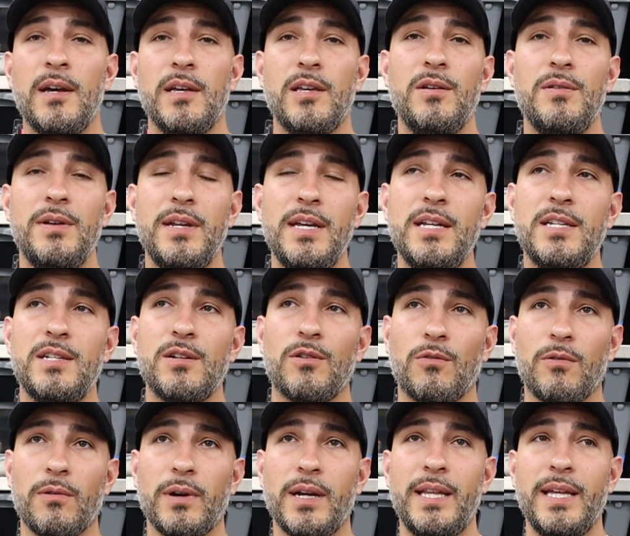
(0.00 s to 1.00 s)
you need to
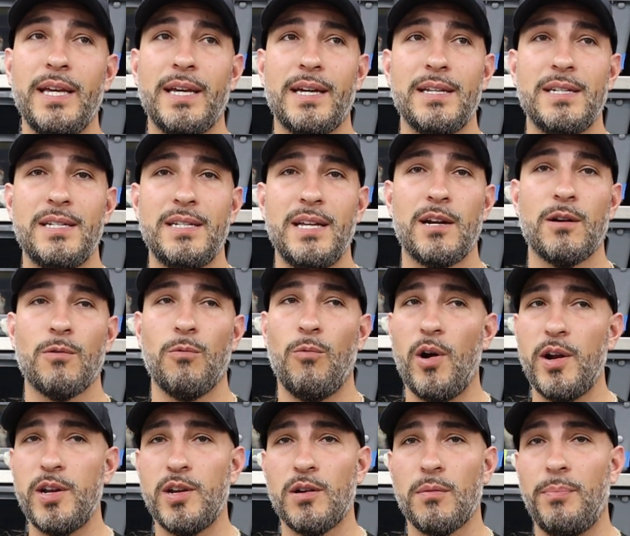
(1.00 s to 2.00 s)
really consider
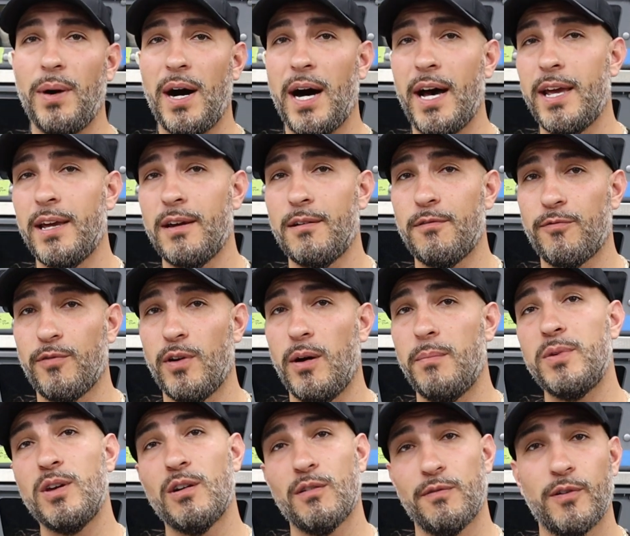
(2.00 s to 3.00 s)
what you're buying
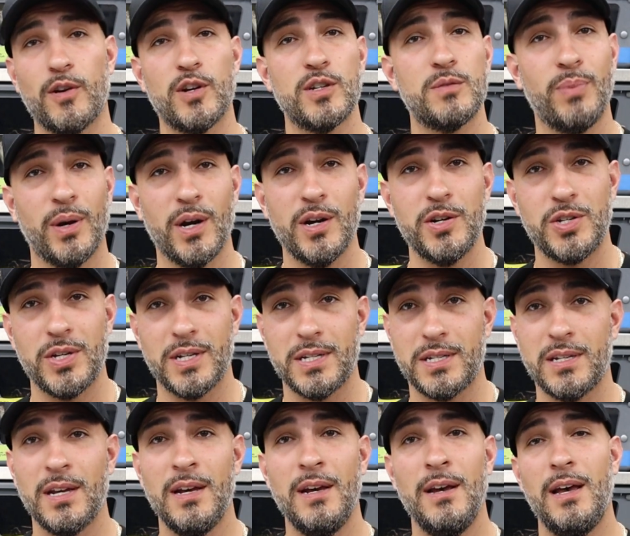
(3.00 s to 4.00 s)
from your first
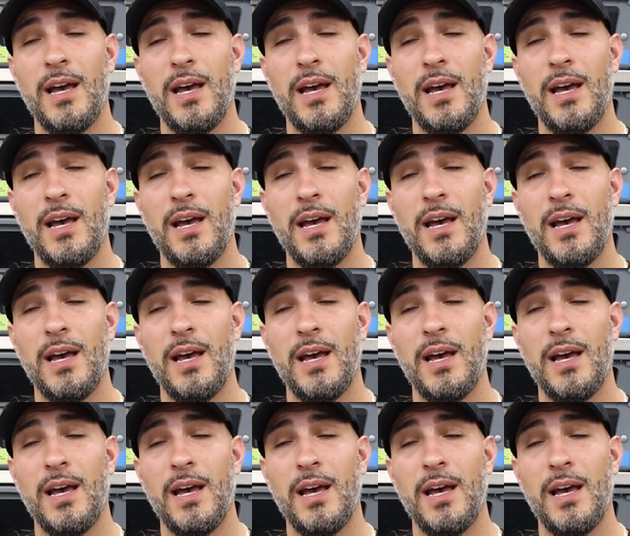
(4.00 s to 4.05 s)
purchase